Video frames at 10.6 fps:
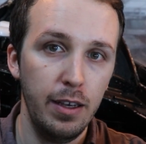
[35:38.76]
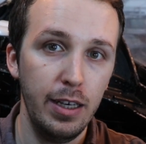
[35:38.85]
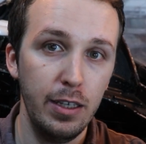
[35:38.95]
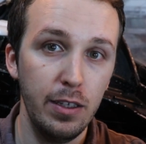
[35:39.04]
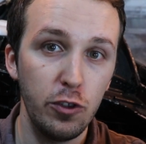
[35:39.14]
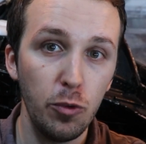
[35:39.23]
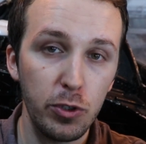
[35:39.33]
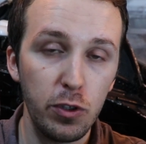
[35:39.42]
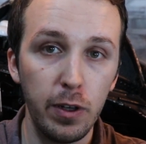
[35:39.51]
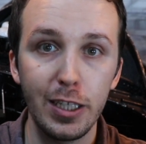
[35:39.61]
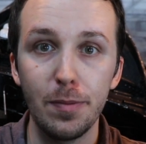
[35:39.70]
uh,
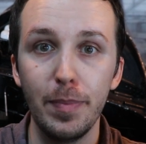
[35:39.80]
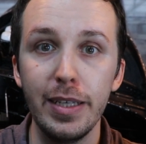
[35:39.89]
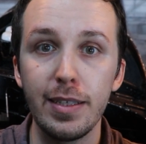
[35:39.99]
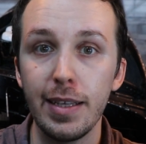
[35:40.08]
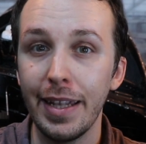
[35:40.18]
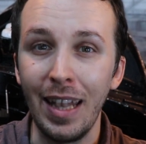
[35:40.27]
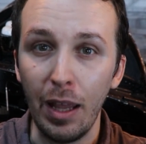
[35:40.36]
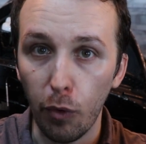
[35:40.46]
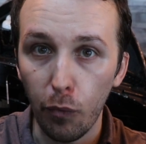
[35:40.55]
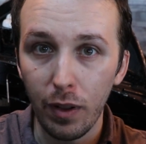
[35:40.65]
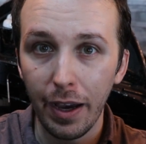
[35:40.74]
supersonic speeds in
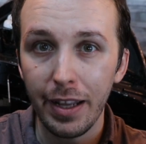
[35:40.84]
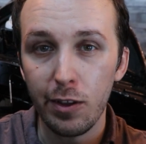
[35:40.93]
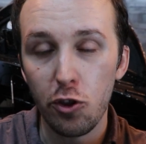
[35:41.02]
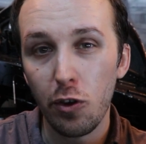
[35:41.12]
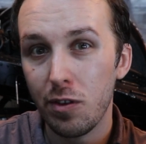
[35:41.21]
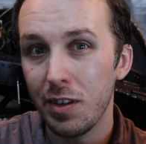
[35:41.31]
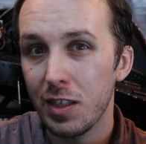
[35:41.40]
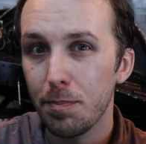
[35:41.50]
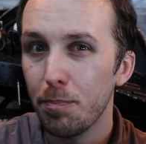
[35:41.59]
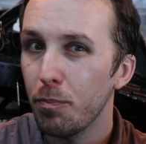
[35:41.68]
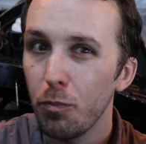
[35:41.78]
level flight. It just
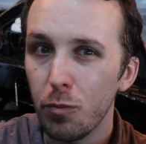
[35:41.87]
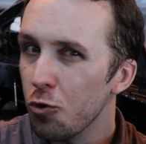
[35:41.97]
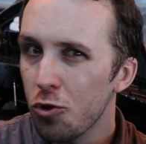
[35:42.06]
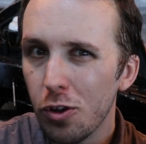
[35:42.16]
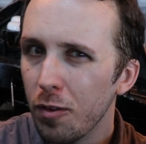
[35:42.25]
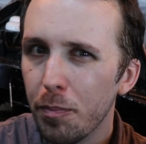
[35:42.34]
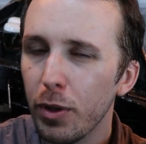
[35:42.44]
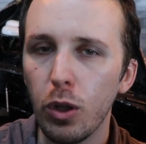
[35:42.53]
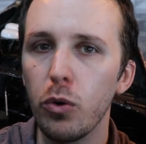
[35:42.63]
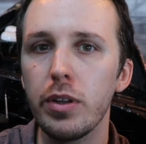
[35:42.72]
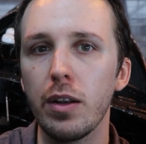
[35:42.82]
sits just
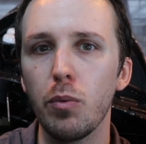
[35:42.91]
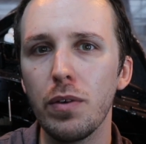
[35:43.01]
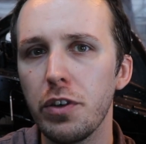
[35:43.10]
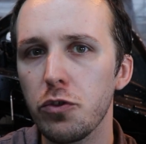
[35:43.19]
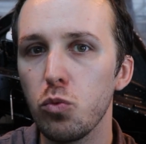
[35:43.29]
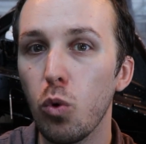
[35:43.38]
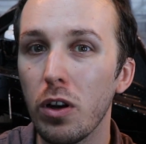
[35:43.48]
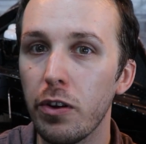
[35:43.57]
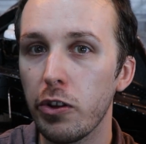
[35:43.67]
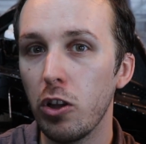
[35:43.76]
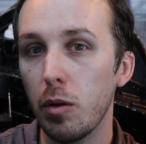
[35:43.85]
below that,
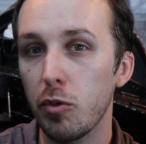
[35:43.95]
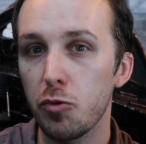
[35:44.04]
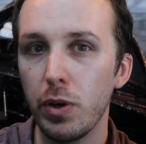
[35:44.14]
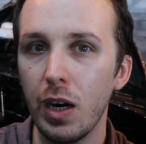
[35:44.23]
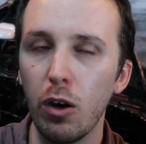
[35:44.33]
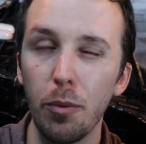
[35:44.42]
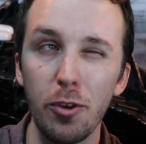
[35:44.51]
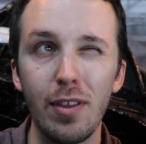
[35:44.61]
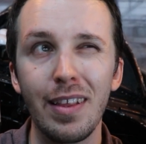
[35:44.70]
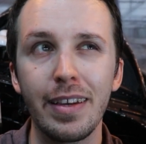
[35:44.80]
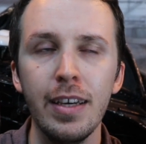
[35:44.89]
1,100 kilometers per hour,
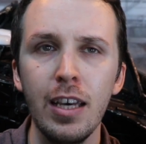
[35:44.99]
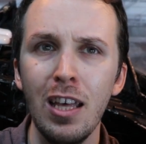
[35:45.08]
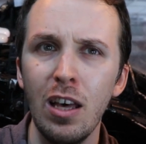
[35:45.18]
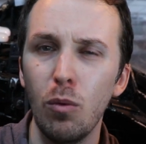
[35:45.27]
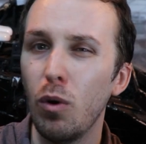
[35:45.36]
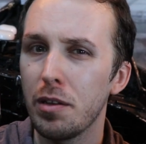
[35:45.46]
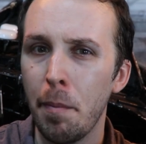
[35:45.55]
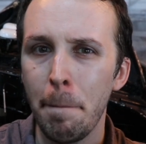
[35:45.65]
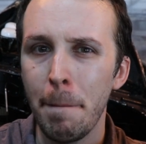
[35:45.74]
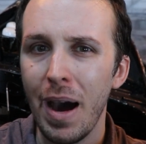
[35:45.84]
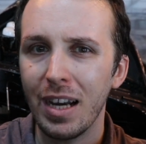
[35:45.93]
which is like what
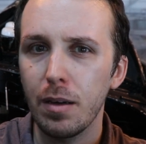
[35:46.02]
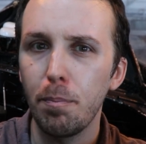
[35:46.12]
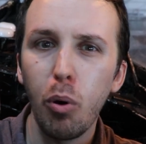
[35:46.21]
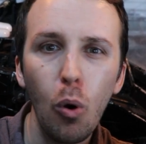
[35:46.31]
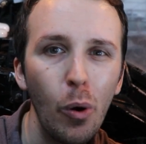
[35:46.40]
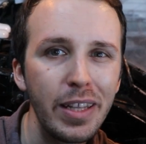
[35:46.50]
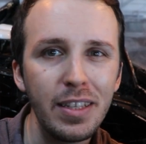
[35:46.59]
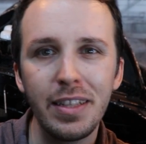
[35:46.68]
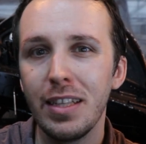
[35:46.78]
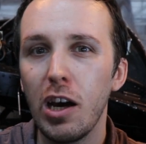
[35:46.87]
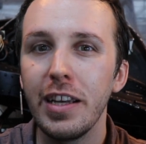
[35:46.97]
Mach
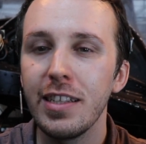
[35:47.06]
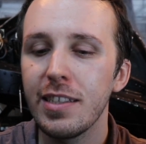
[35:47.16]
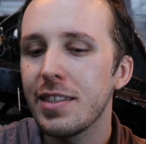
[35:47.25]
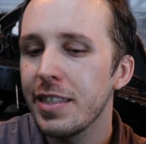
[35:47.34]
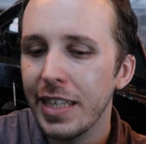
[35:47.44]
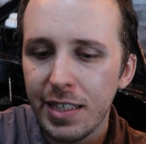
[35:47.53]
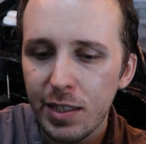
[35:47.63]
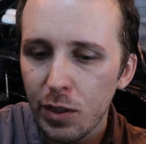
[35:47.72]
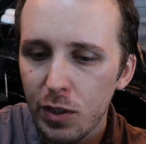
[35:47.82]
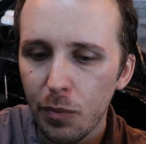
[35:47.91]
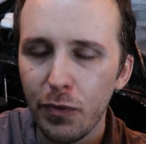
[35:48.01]
0.96
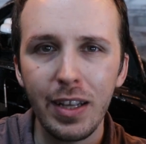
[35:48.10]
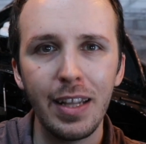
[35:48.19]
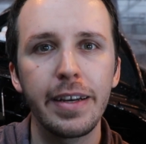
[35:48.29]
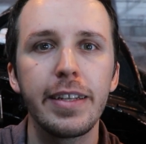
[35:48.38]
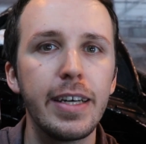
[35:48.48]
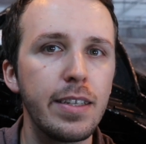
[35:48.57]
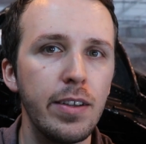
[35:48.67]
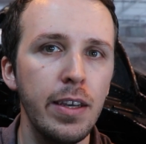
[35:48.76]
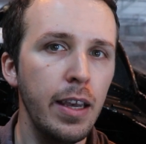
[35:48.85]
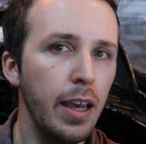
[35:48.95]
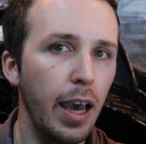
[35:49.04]
or something like that.
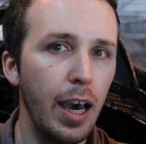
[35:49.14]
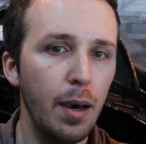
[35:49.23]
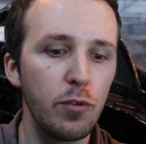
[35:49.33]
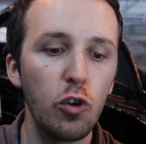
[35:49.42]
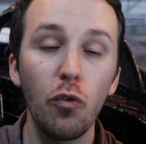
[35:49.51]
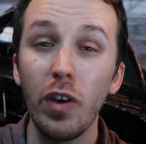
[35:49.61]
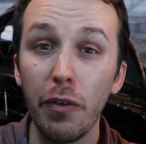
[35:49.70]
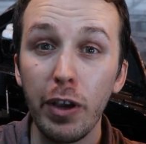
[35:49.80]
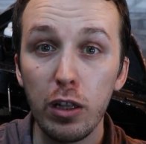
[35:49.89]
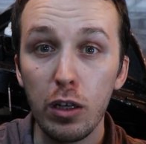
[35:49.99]
Um, so very